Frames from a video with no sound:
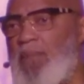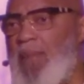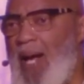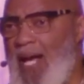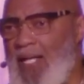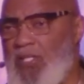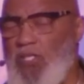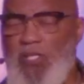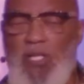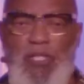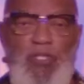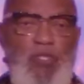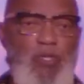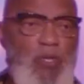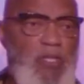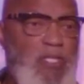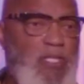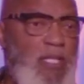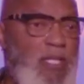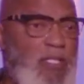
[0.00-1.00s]
that my sins,
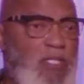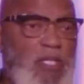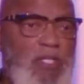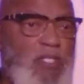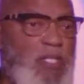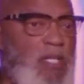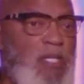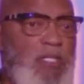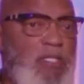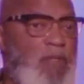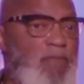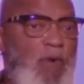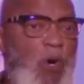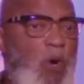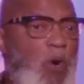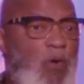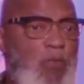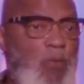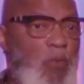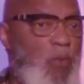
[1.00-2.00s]
your sins, the sins of
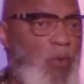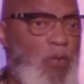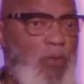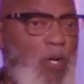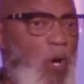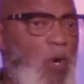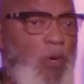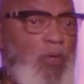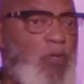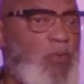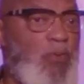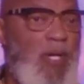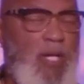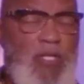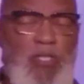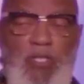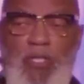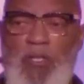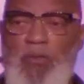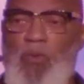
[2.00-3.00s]
all the world, all
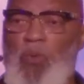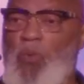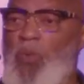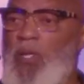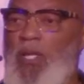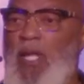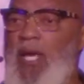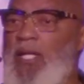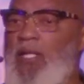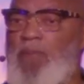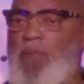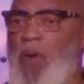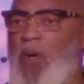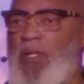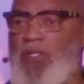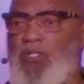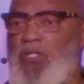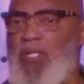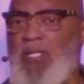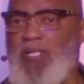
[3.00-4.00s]
creation were laid
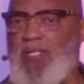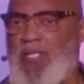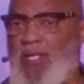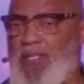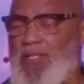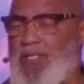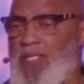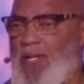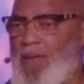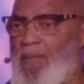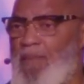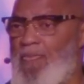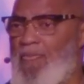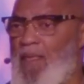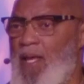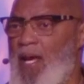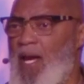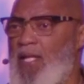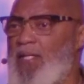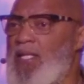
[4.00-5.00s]
upon Jesus.
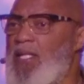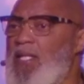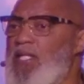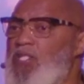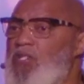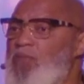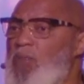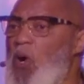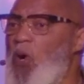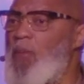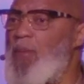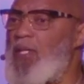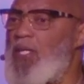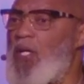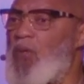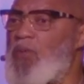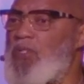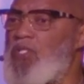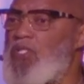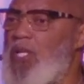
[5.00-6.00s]
And in this
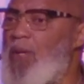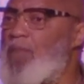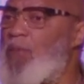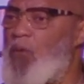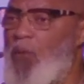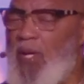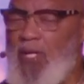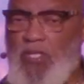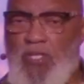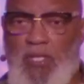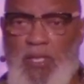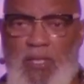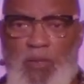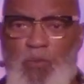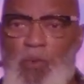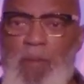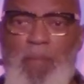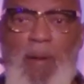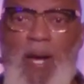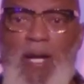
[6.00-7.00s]
moment, there was separation
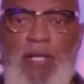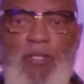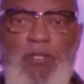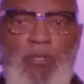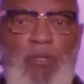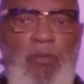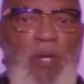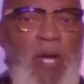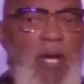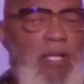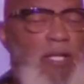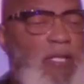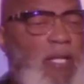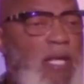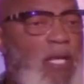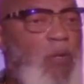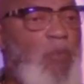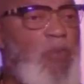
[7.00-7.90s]
and remind you that